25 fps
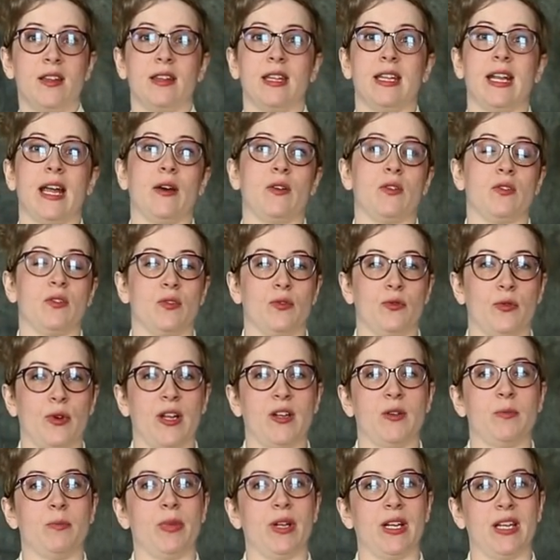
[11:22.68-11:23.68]
than out of the
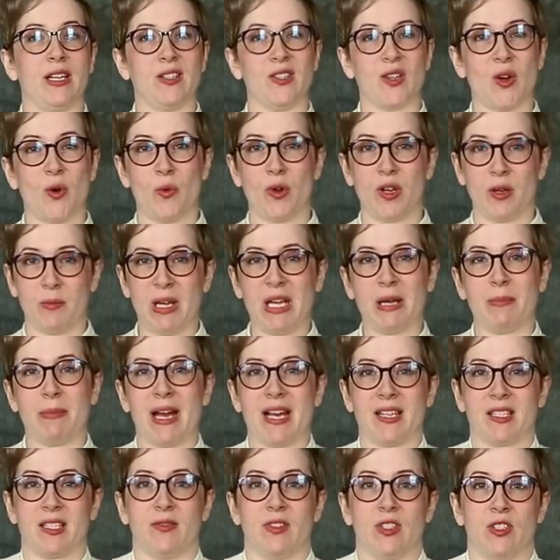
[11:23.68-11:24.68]
front, but I don't want to make
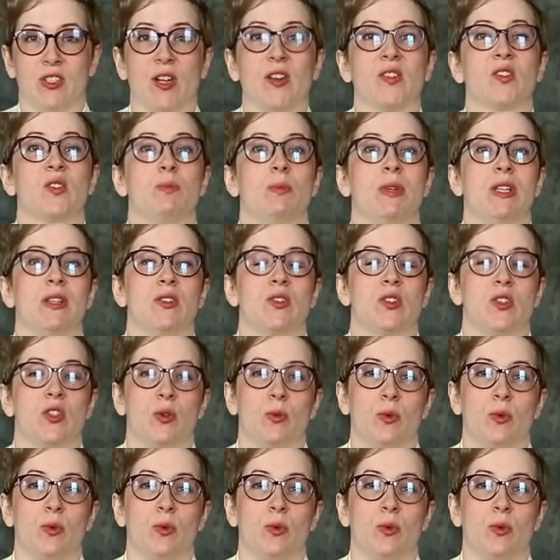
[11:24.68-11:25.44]
massive adjustments